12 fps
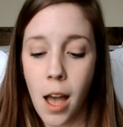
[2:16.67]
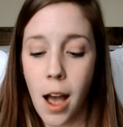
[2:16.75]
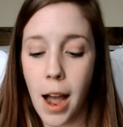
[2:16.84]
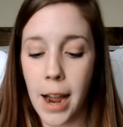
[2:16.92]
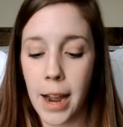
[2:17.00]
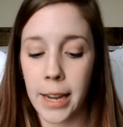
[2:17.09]

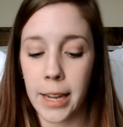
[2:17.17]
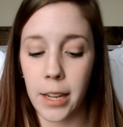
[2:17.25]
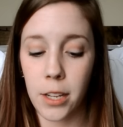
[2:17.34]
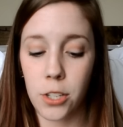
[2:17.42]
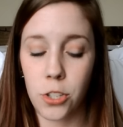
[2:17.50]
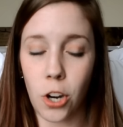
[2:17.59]
I
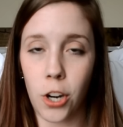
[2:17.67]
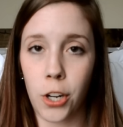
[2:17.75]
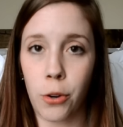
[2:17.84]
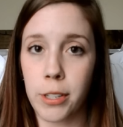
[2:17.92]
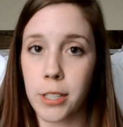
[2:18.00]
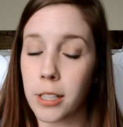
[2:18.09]
started
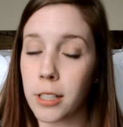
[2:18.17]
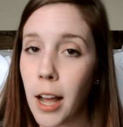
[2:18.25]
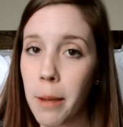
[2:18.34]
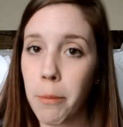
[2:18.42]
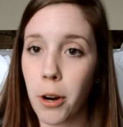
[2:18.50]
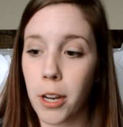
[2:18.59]
going to the
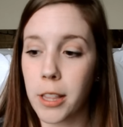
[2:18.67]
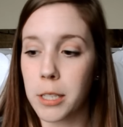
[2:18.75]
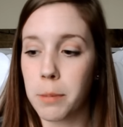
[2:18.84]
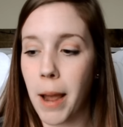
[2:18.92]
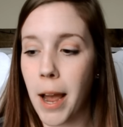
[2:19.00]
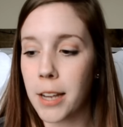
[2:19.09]
library
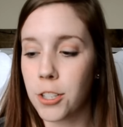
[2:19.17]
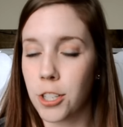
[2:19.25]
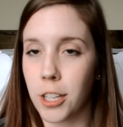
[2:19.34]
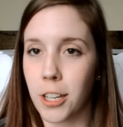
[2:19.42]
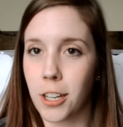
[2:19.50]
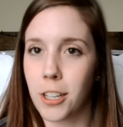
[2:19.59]
this past
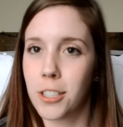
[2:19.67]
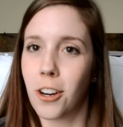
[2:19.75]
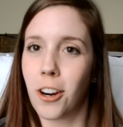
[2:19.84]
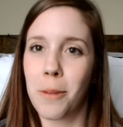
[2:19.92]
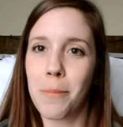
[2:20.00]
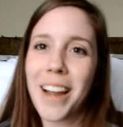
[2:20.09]
year.
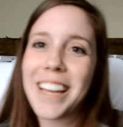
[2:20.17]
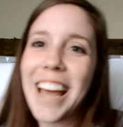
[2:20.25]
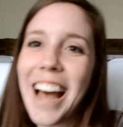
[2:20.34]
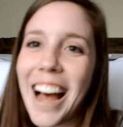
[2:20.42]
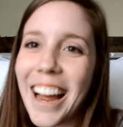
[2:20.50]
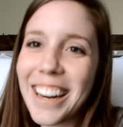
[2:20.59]
Sorry, my
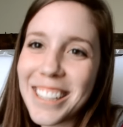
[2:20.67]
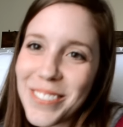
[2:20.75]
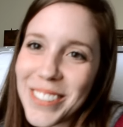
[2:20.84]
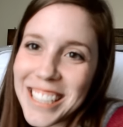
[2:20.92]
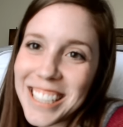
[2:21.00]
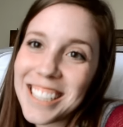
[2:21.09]
cat is
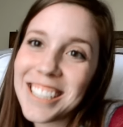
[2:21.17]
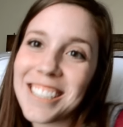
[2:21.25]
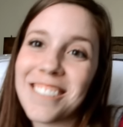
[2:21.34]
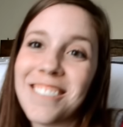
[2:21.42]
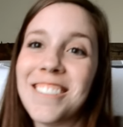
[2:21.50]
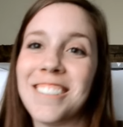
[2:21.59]
being
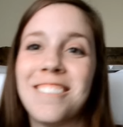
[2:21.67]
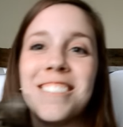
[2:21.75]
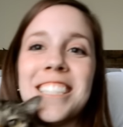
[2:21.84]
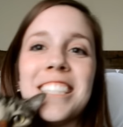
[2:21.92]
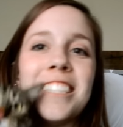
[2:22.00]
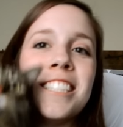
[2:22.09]
so
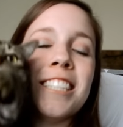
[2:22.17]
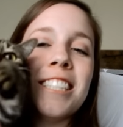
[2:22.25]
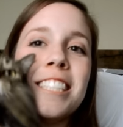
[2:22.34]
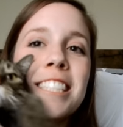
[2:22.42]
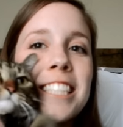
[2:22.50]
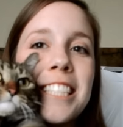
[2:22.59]
annoying.
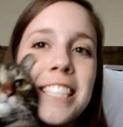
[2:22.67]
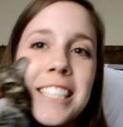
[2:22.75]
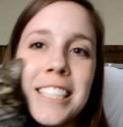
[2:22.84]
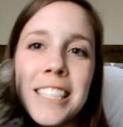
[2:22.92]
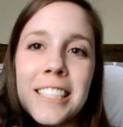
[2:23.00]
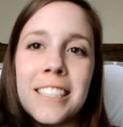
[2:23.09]
She heard
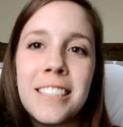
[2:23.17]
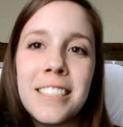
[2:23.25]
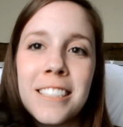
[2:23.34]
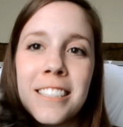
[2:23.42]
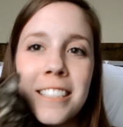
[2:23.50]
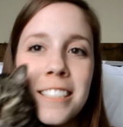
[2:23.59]
Justin.
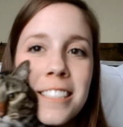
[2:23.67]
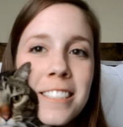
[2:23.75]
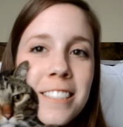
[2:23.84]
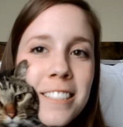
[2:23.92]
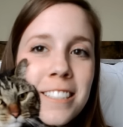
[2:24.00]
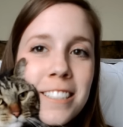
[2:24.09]

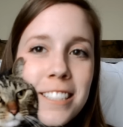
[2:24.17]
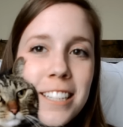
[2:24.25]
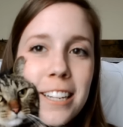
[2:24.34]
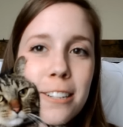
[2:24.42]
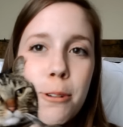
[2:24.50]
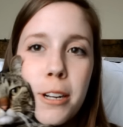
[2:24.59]
She
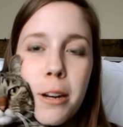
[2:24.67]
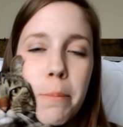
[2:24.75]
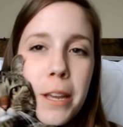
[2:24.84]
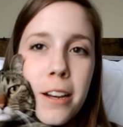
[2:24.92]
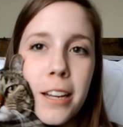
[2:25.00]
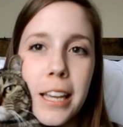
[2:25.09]
just wanted to
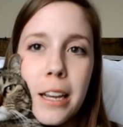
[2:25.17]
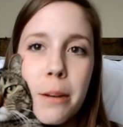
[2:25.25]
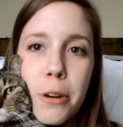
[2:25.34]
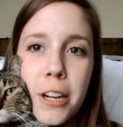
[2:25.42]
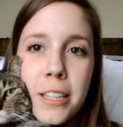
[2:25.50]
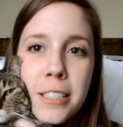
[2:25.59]
be on
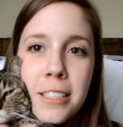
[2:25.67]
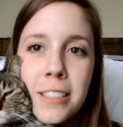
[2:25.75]
camera.